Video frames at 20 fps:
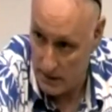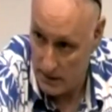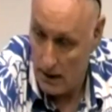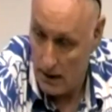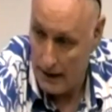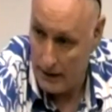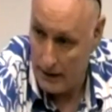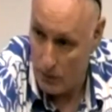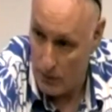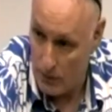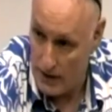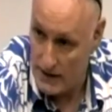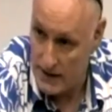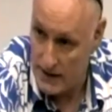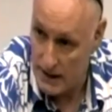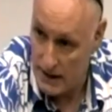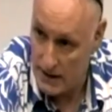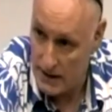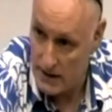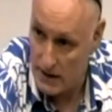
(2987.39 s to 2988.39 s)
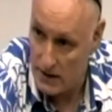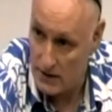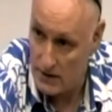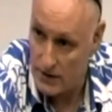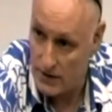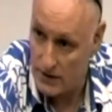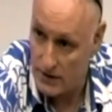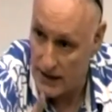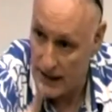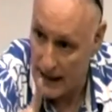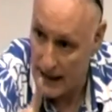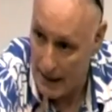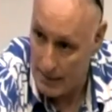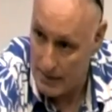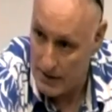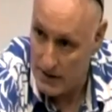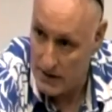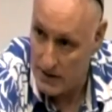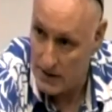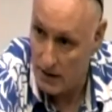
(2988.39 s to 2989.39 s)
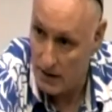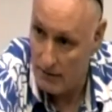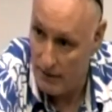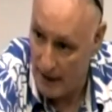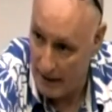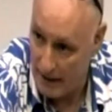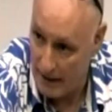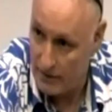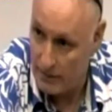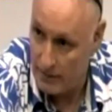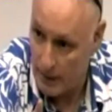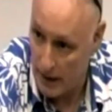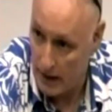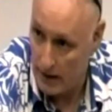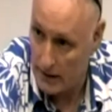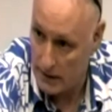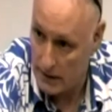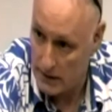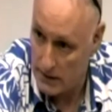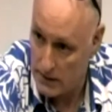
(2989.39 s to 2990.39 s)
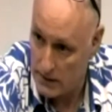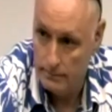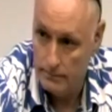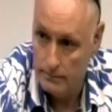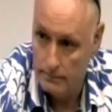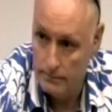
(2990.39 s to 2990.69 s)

and the reason is because there's an absence of left parties.